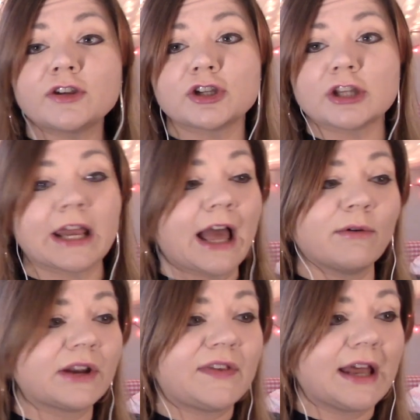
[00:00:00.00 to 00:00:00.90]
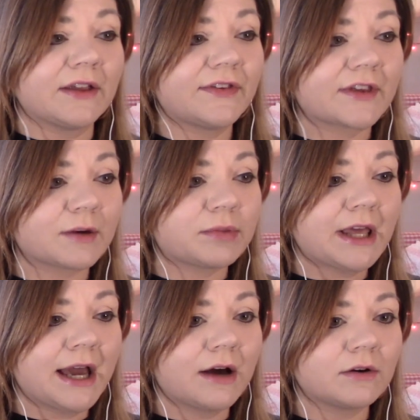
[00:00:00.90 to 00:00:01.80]
just like, I want to see how this is gonna play
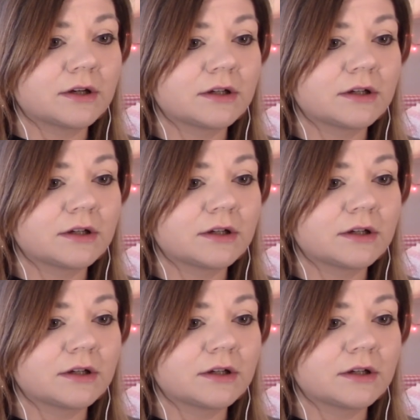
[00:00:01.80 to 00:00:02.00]
out.